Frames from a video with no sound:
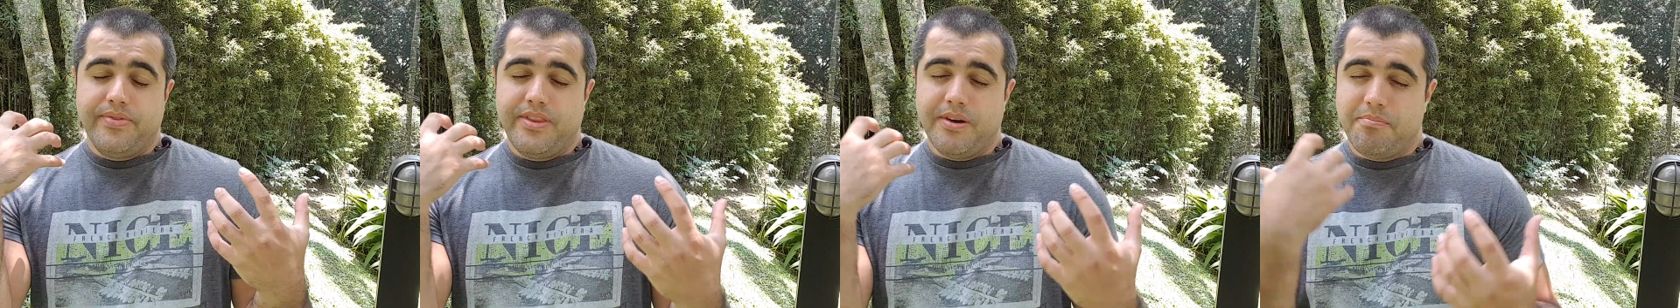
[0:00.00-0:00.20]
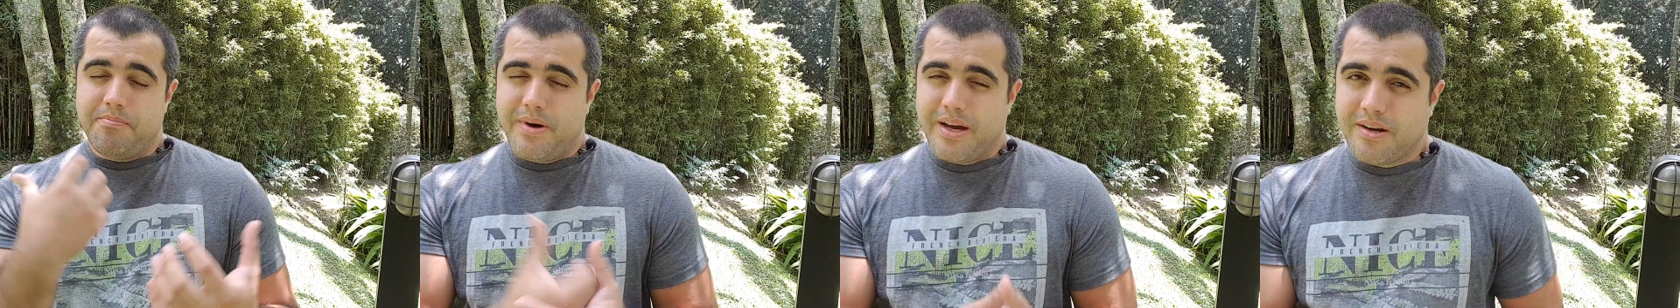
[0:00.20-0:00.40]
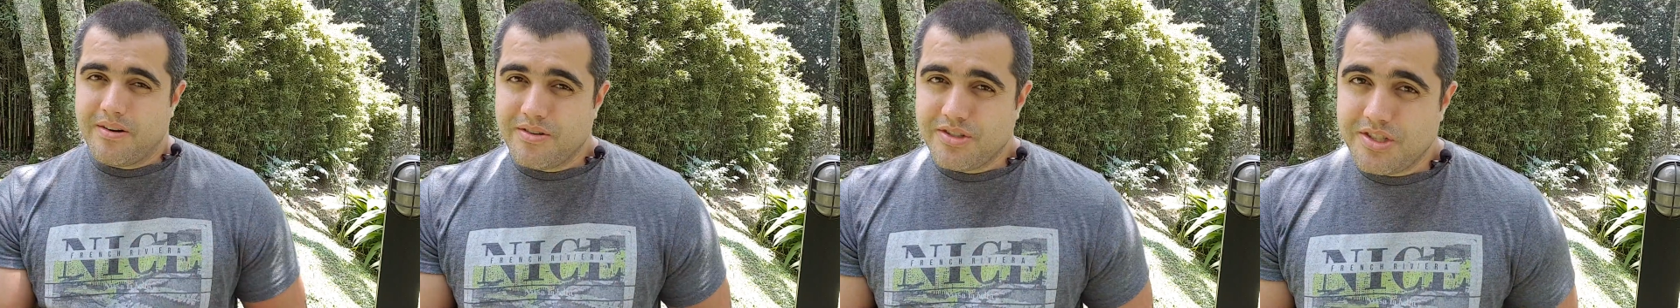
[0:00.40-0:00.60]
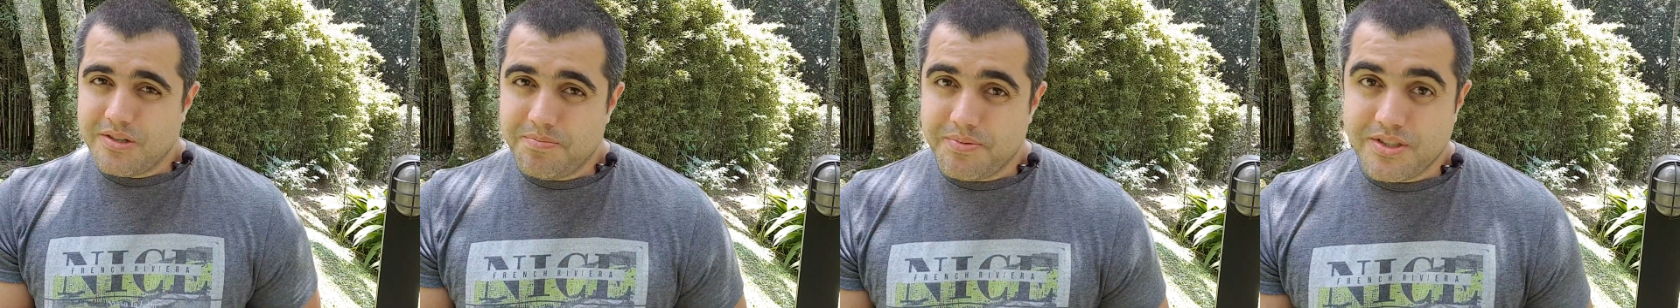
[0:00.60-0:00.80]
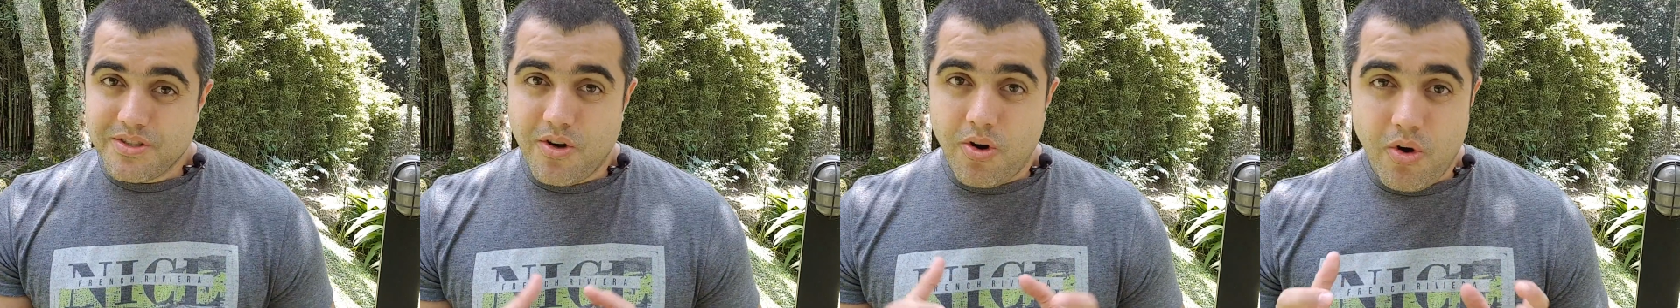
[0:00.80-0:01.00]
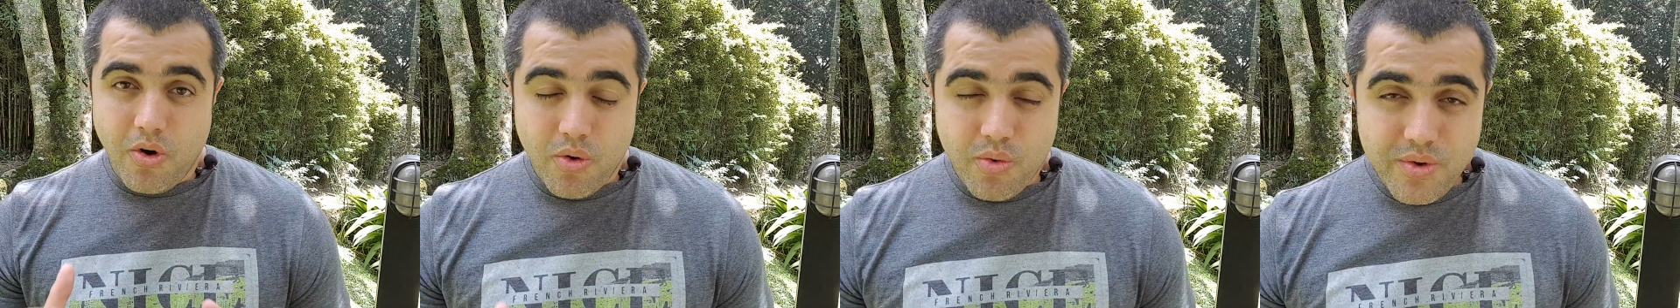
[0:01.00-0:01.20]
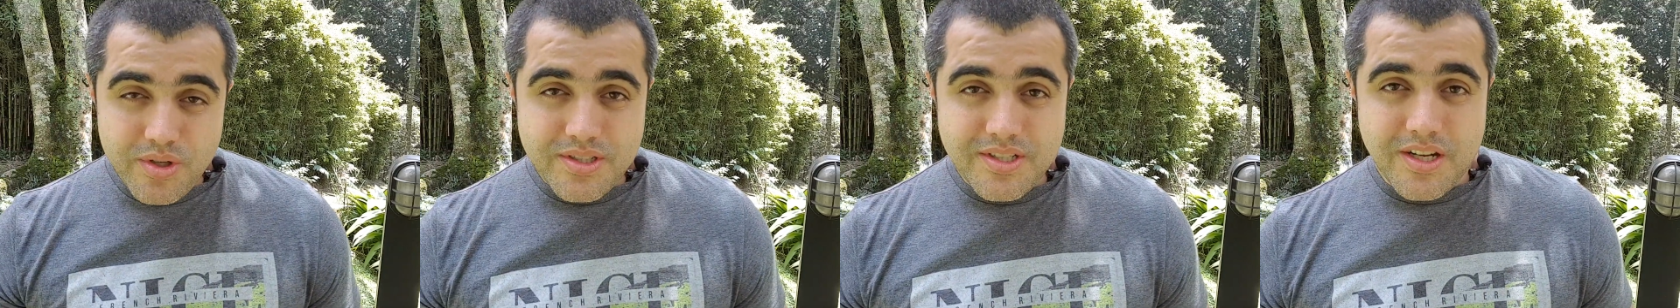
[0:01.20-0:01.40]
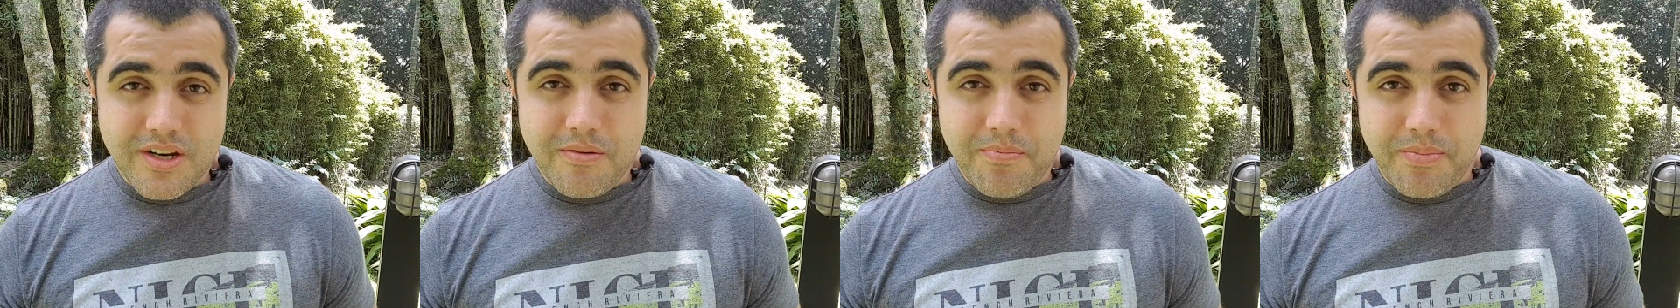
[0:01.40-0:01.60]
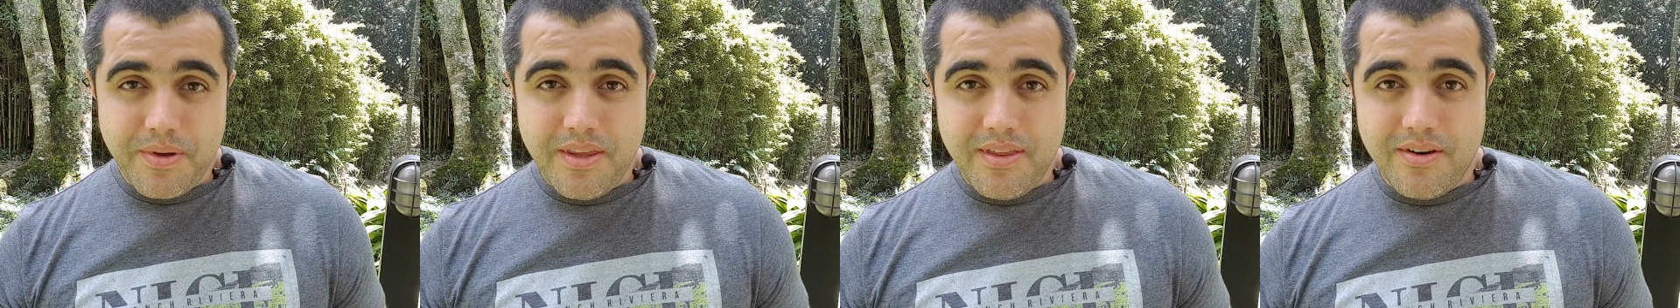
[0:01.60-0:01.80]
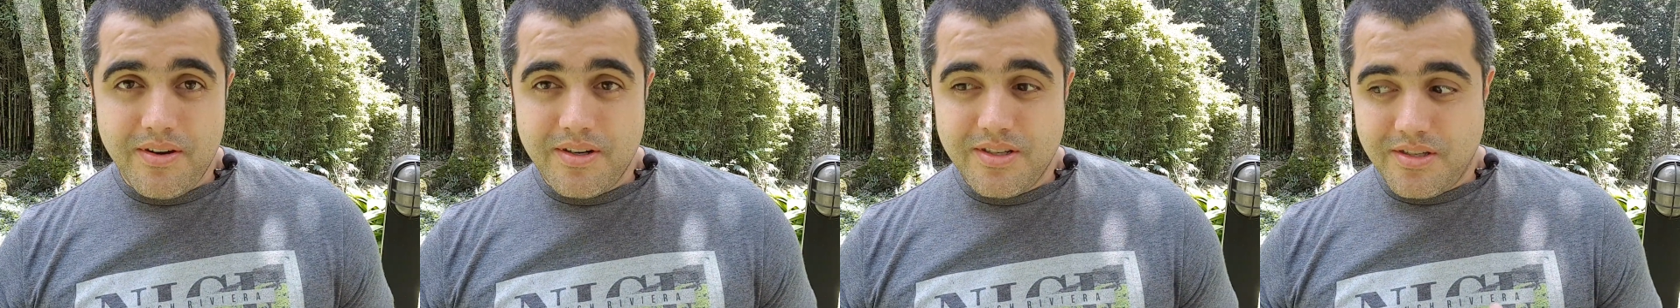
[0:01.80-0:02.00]
the microchip is always going to be
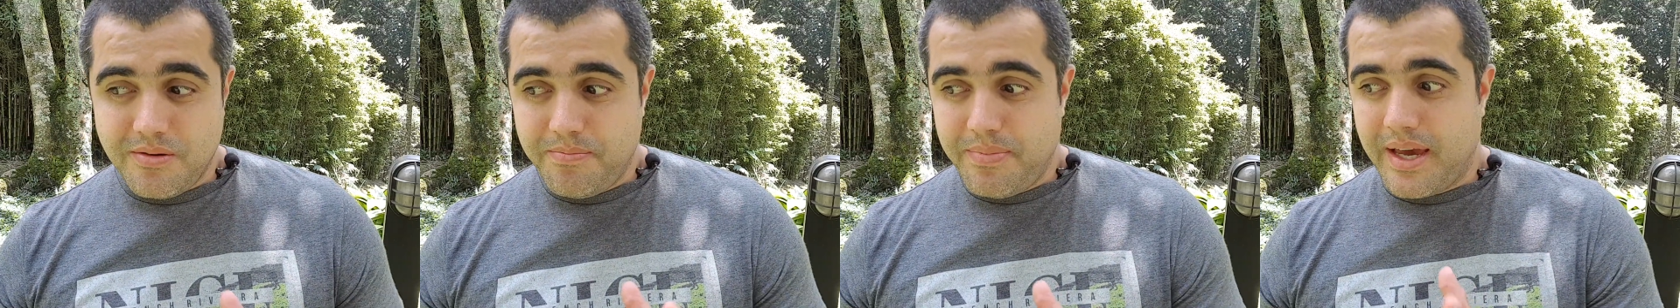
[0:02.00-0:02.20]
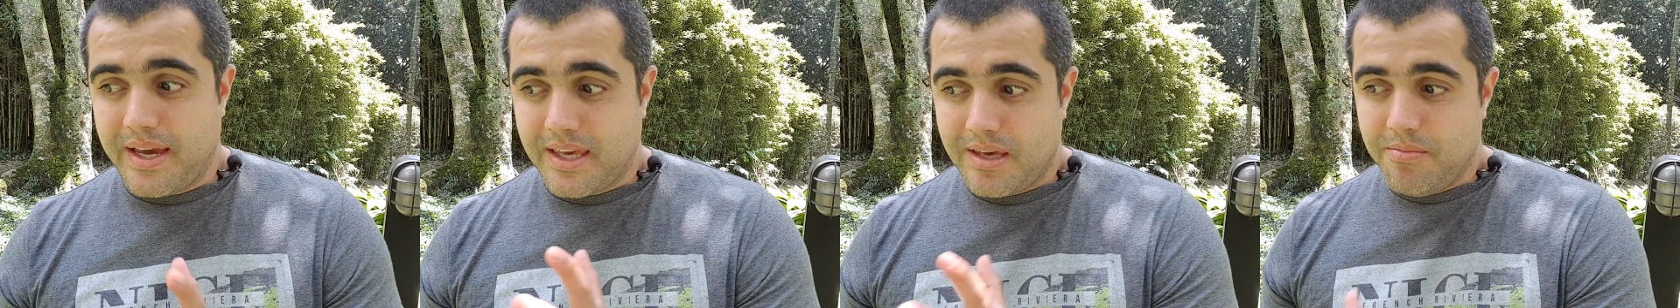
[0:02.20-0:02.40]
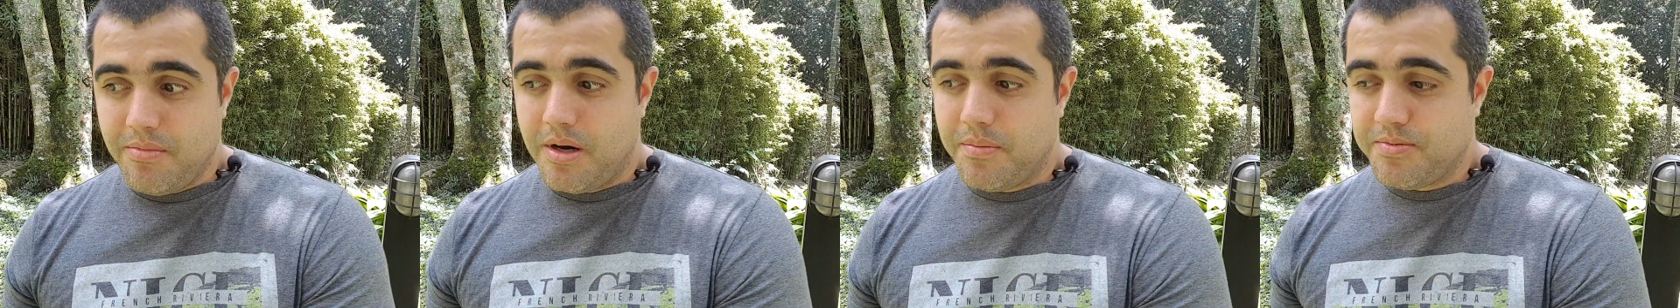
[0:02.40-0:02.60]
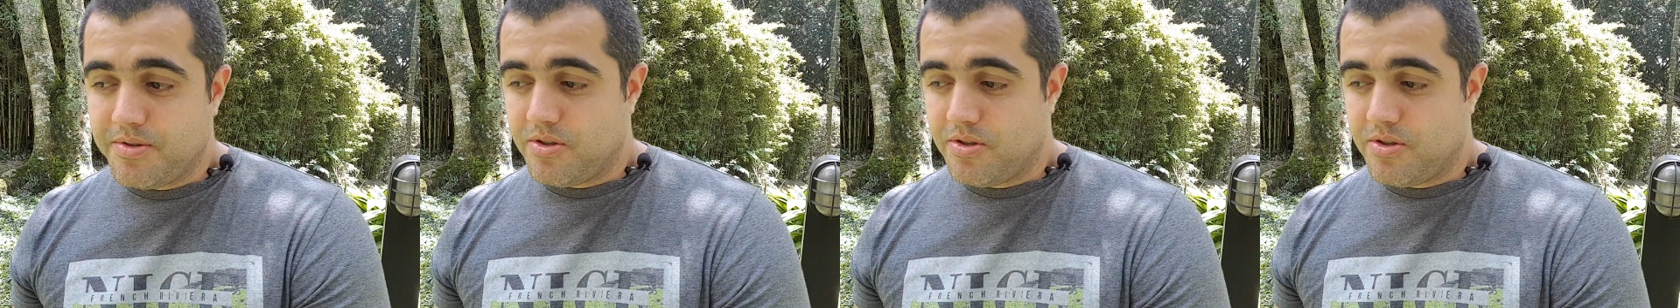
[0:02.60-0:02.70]
there to back him up.